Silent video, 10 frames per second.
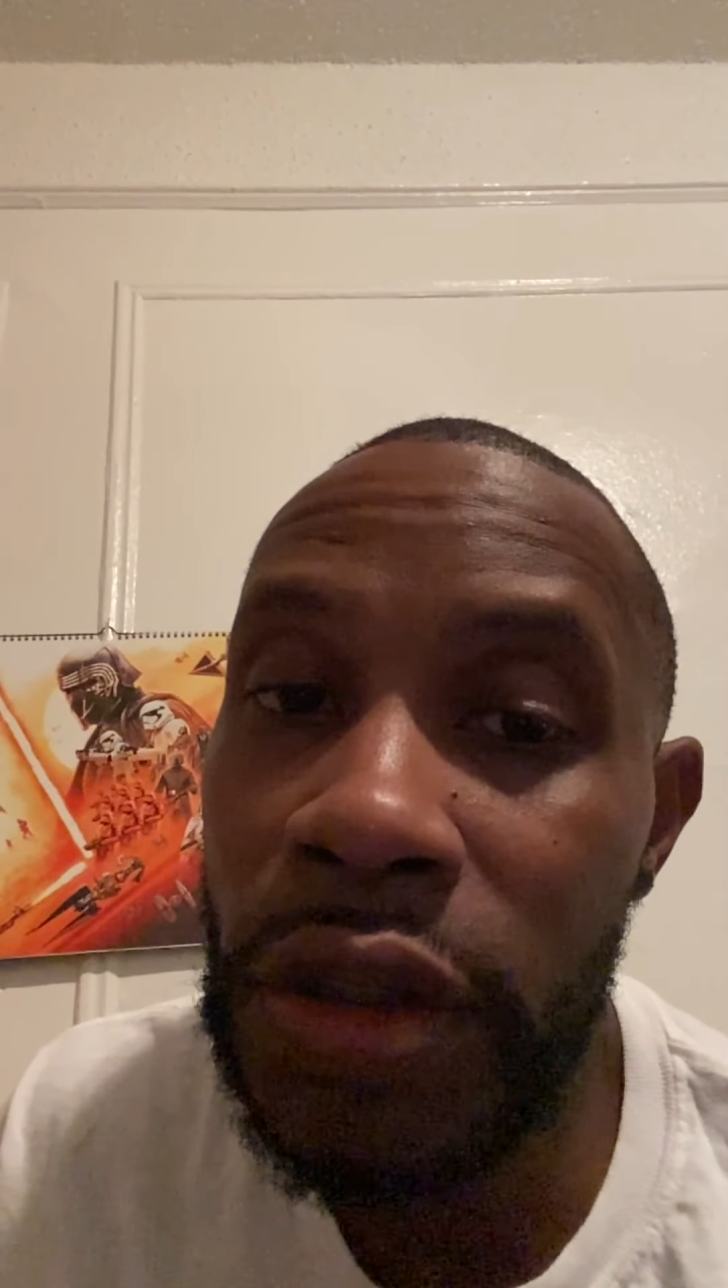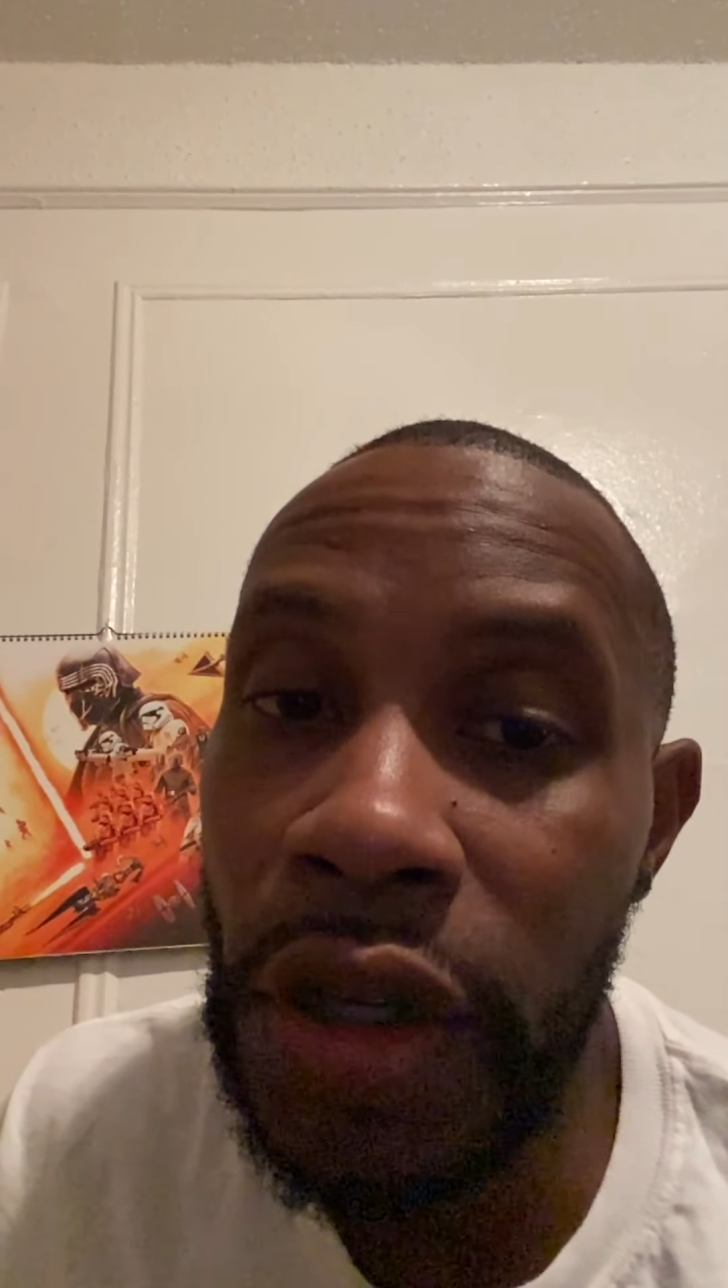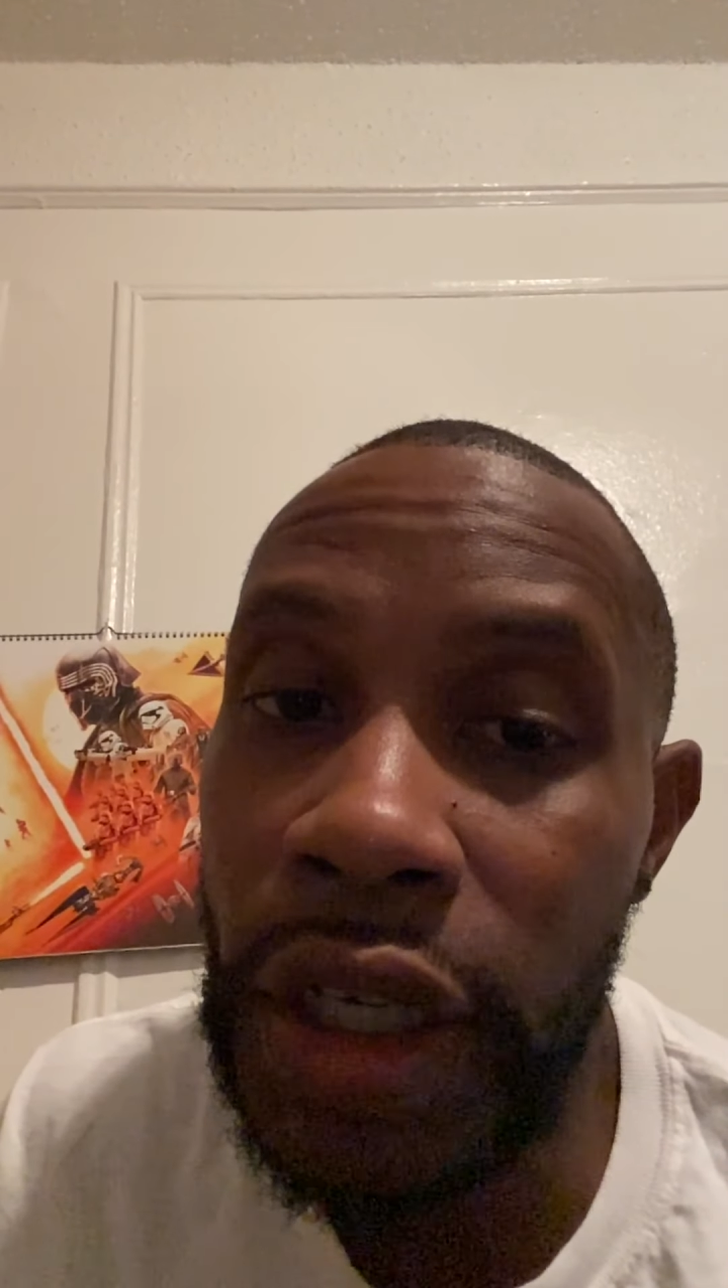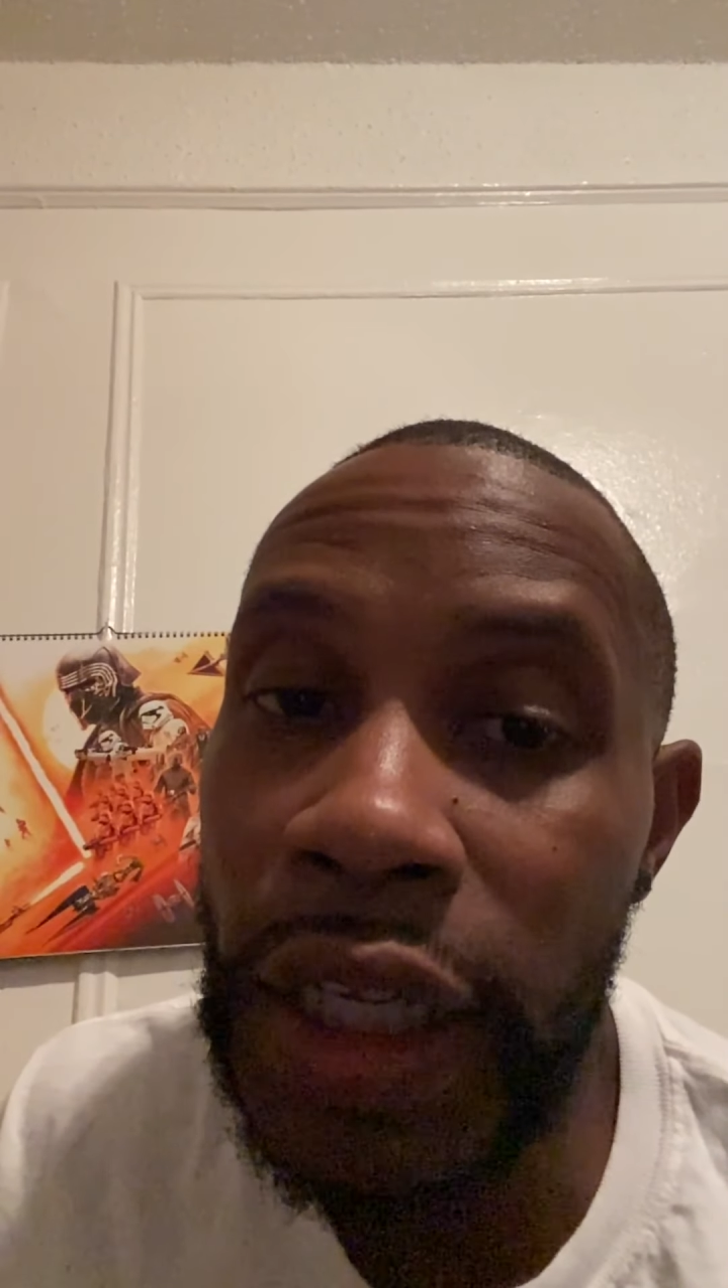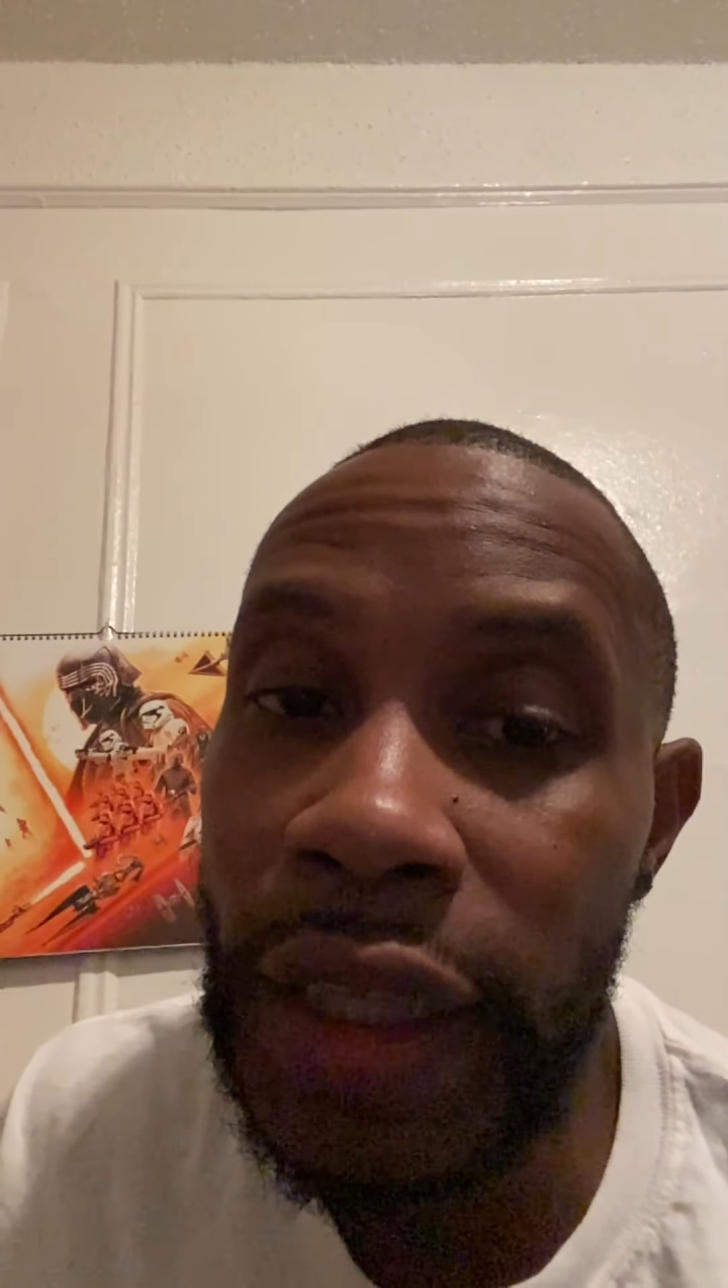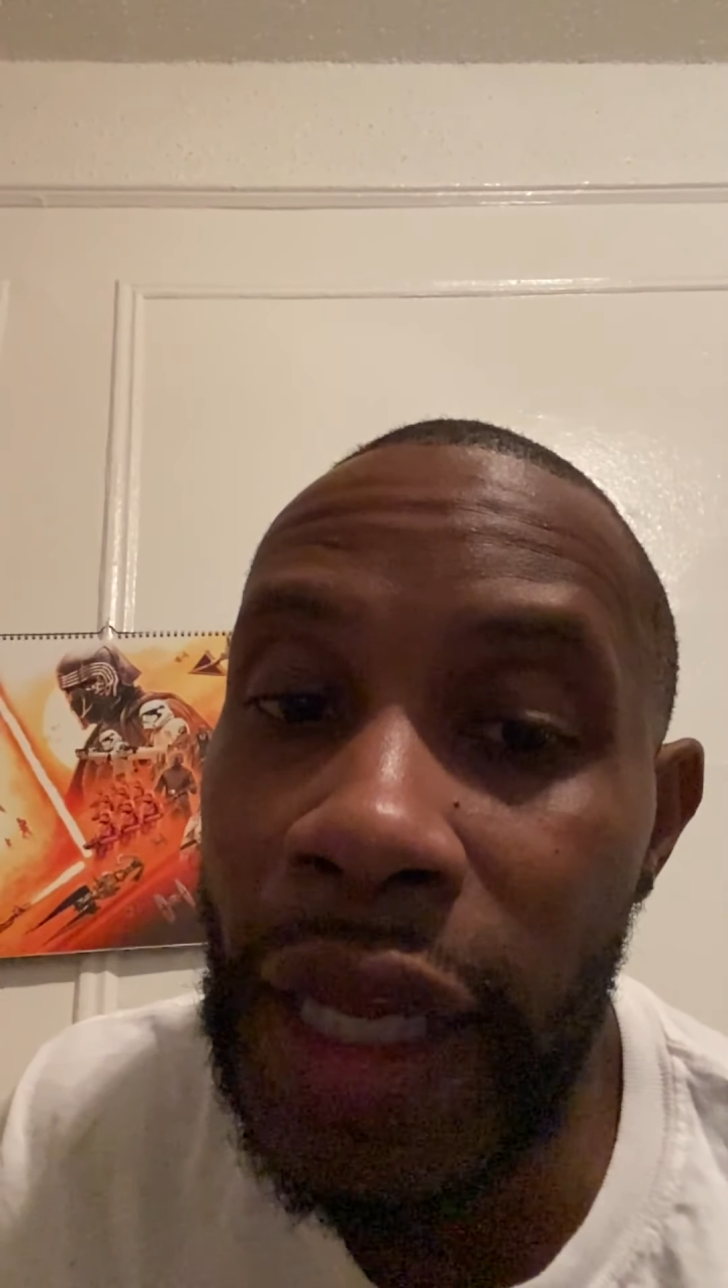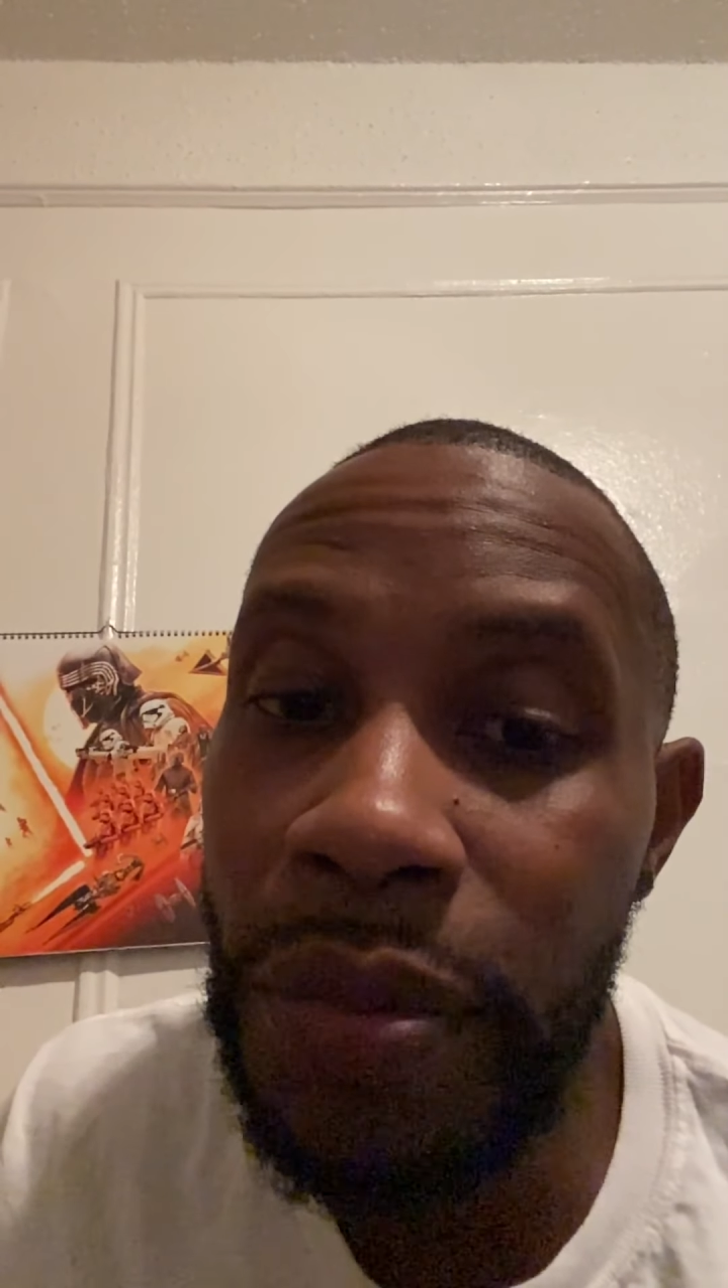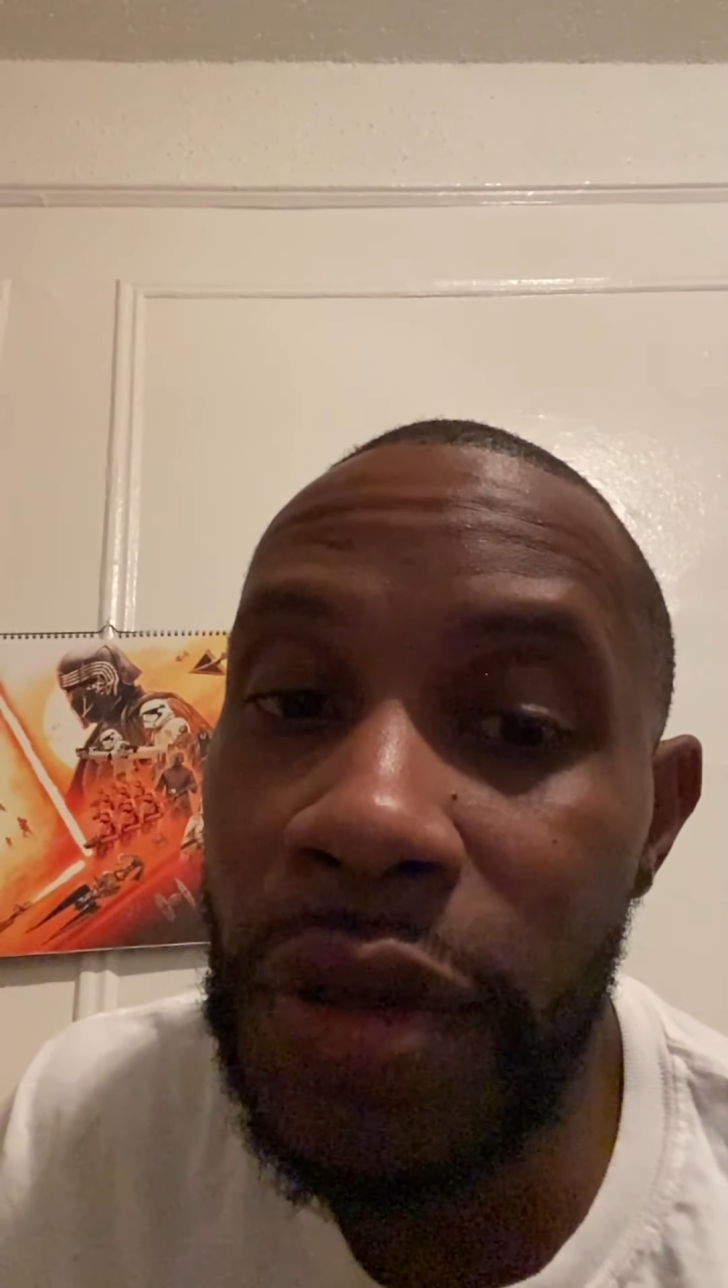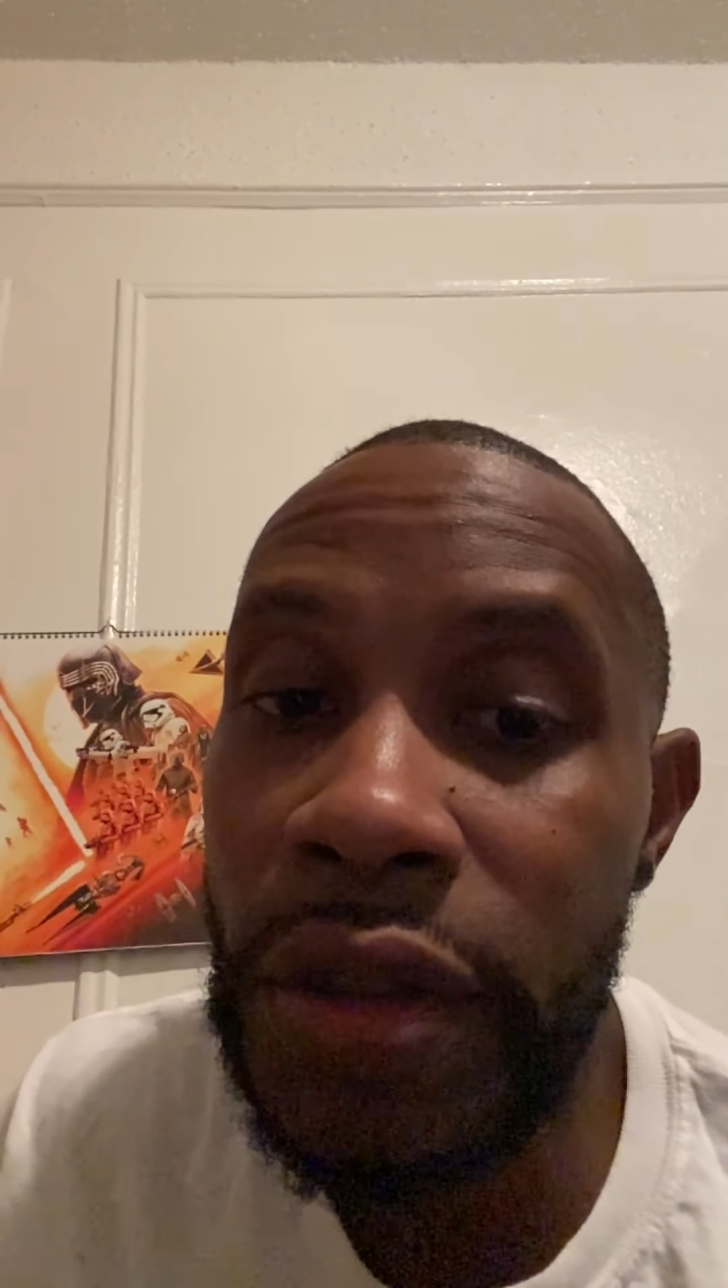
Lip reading: is gonna get that